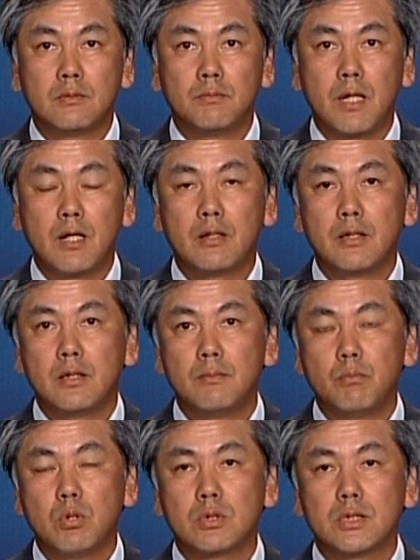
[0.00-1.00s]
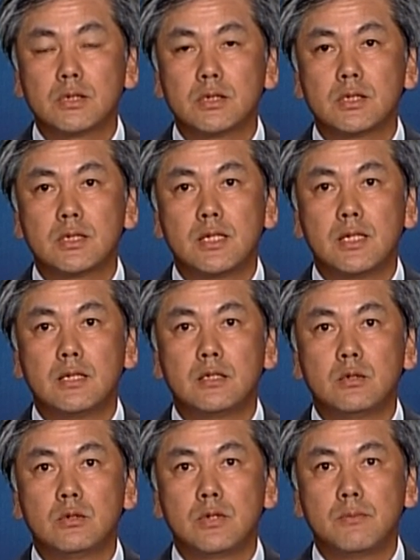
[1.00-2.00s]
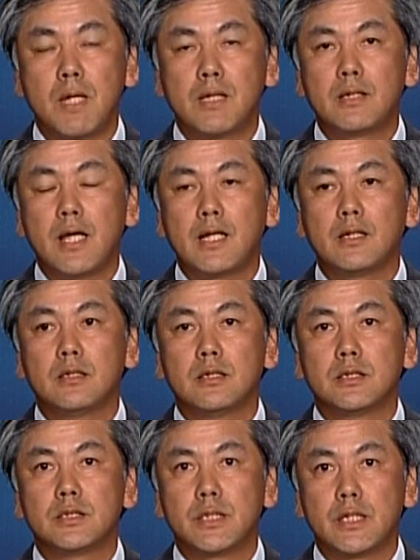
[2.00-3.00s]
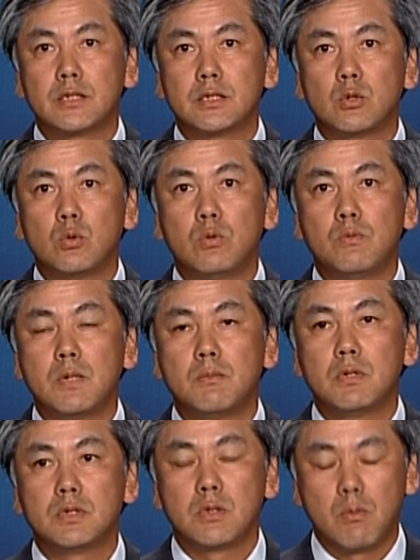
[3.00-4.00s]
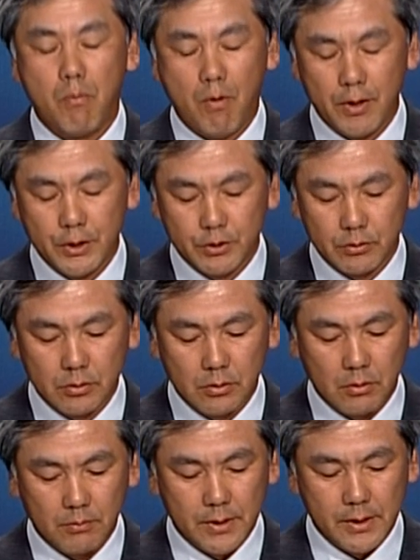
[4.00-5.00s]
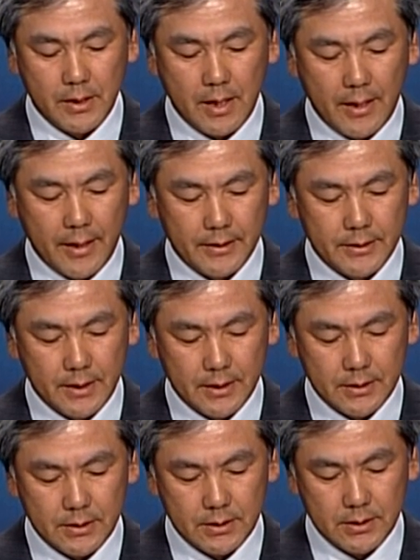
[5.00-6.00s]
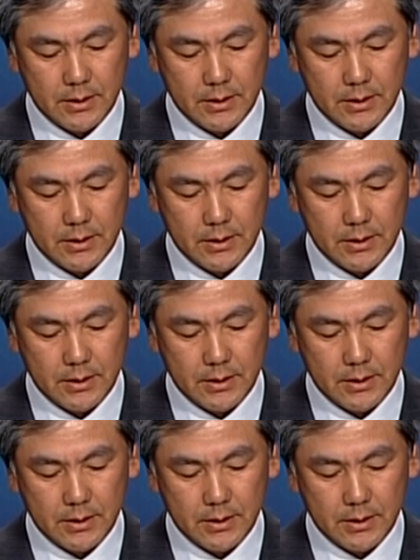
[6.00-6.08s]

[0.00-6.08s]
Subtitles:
very important to maintain the 6 crew members operation of the ISS.